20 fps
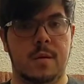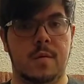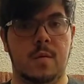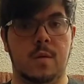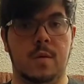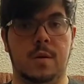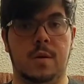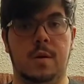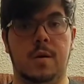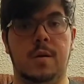
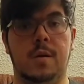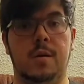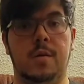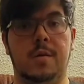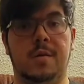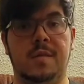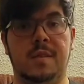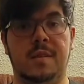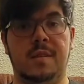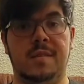Well, the good
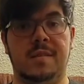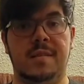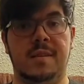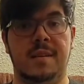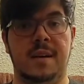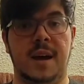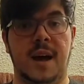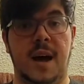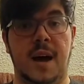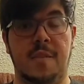news is
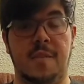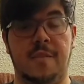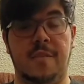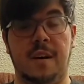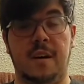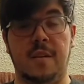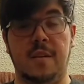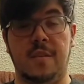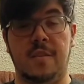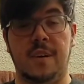I've
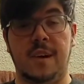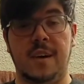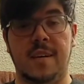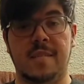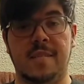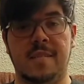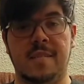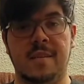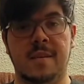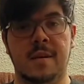found a
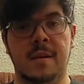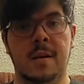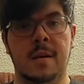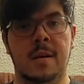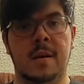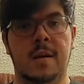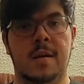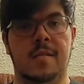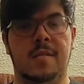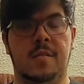fix.
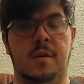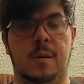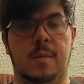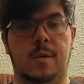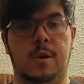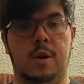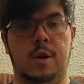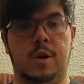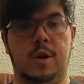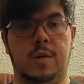So I'm
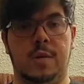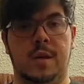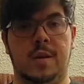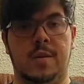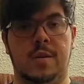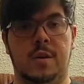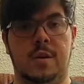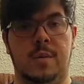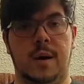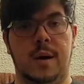going to show that
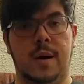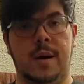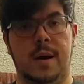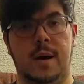to you right